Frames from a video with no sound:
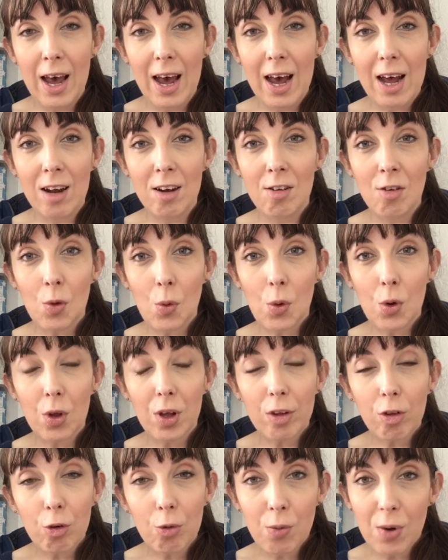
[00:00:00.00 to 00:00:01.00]
And
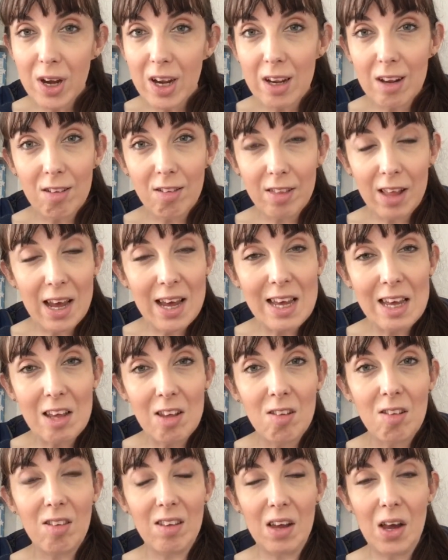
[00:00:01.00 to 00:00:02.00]
as great as that
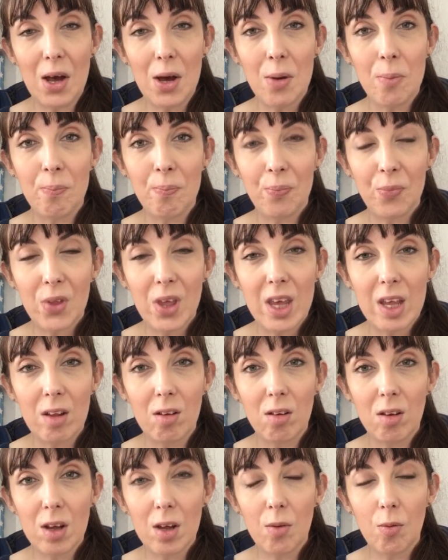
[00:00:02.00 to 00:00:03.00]
is,
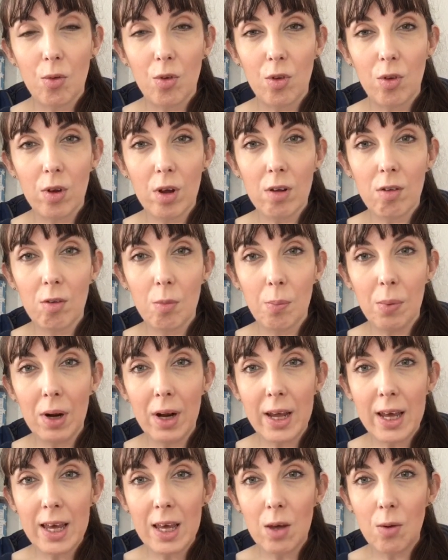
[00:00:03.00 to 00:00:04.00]
it does
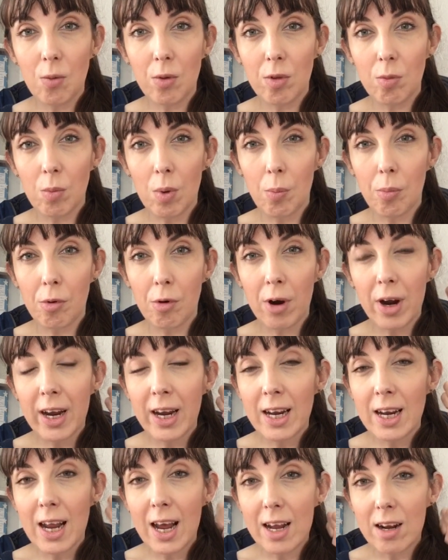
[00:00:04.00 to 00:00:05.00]
play with my
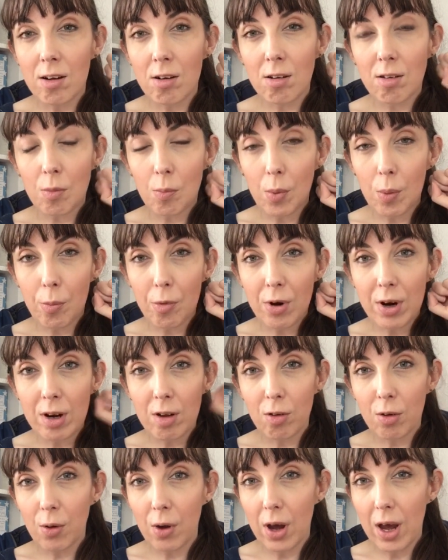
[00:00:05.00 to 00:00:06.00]
brain, and my brain
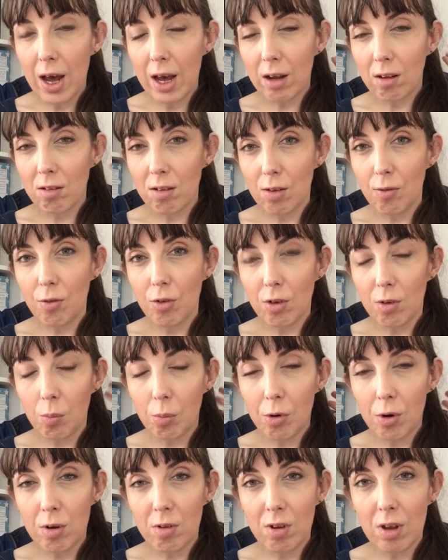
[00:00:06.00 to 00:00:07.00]
is quite active
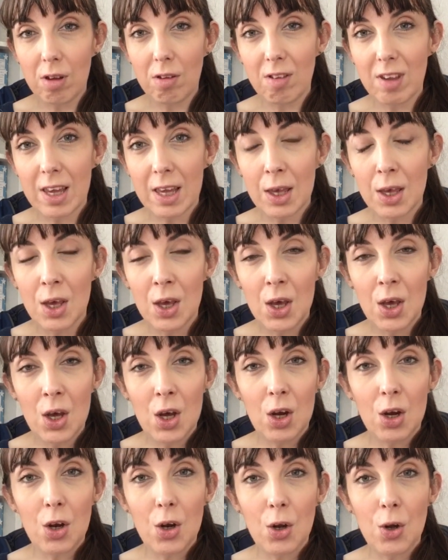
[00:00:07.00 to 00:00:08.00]
just processing
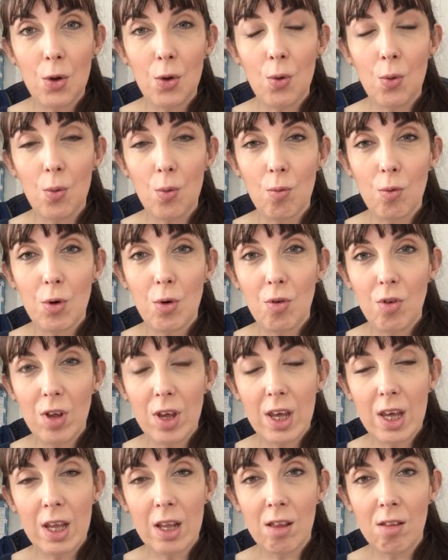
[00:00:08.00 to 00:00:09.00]
new
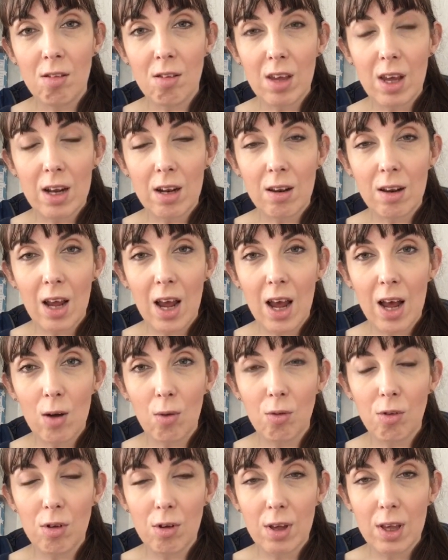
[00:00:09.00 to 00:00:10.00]
routines and
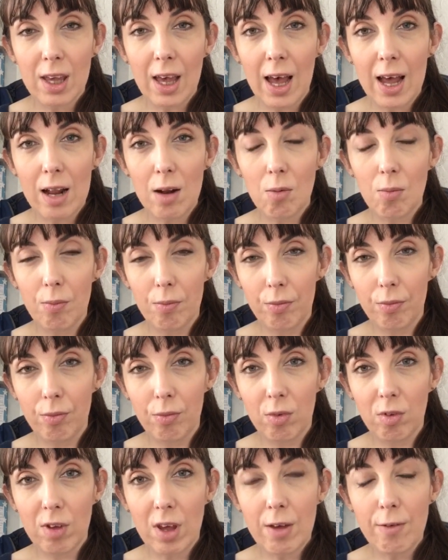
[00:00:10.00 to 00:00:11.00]
how to get
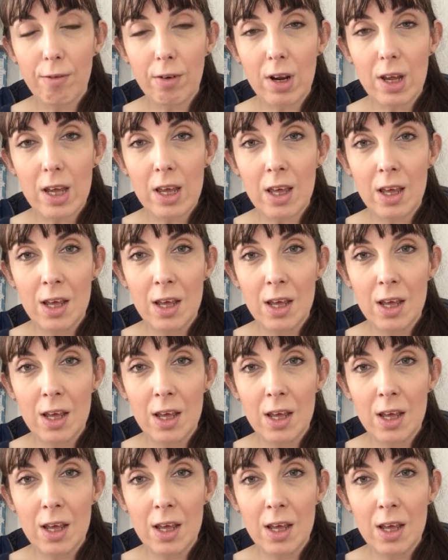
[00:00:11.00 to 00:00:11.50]
safely